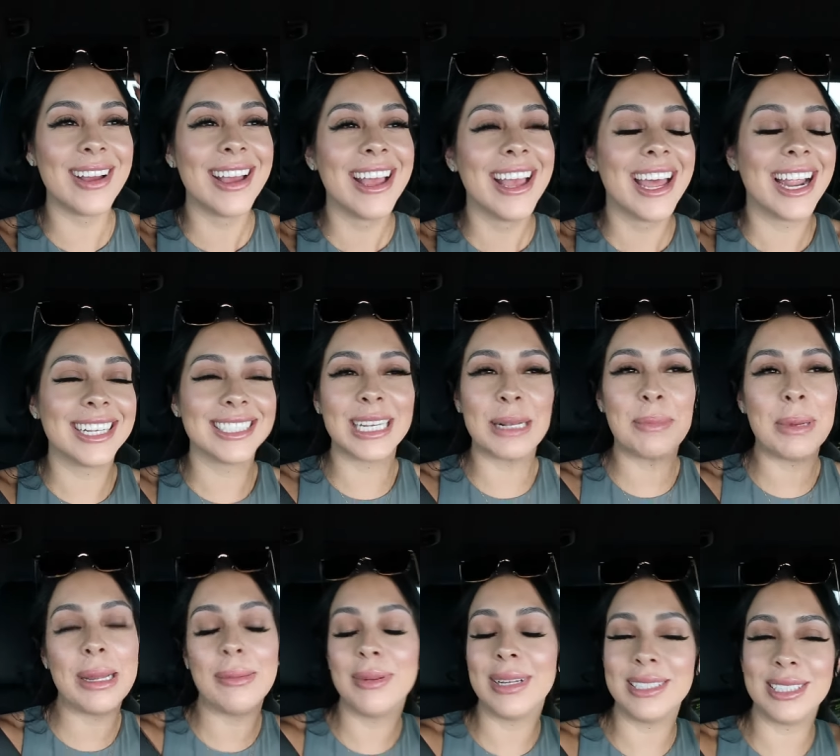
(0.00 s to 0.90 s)
I was like,
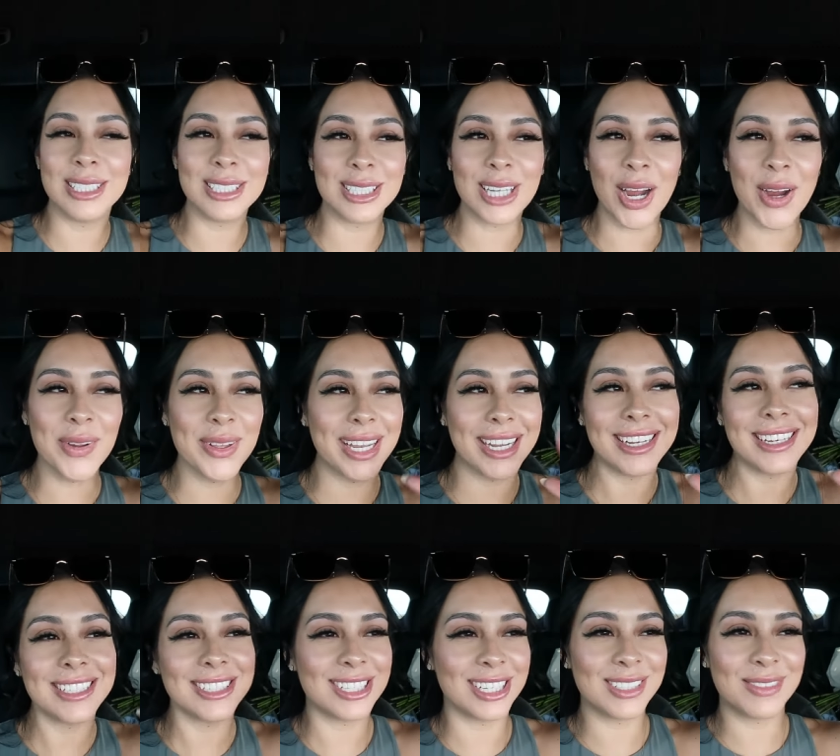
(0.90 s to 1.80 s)
babe, let's just go,
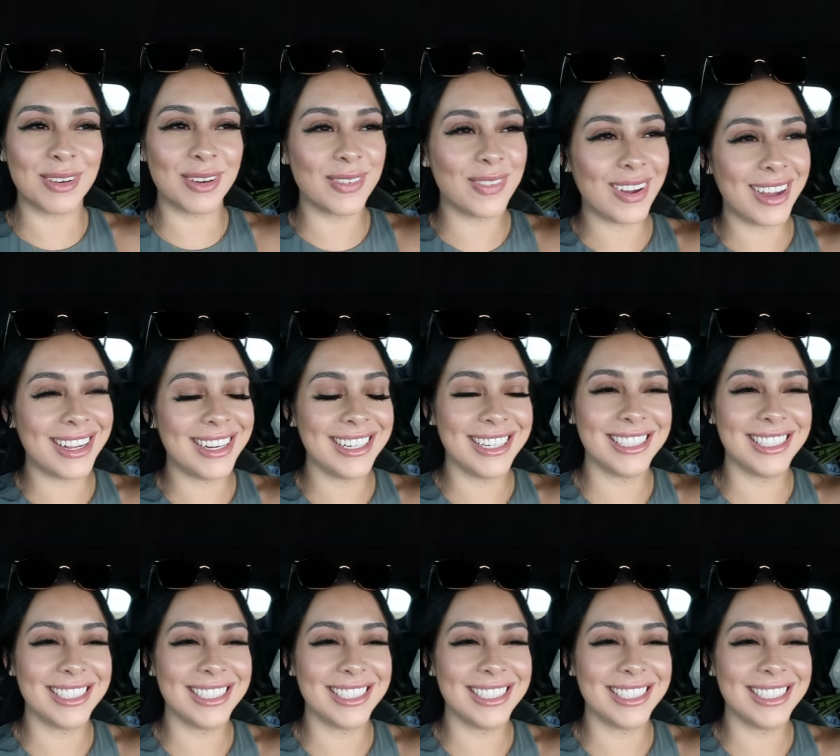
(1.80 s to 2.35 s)
like, just for fun.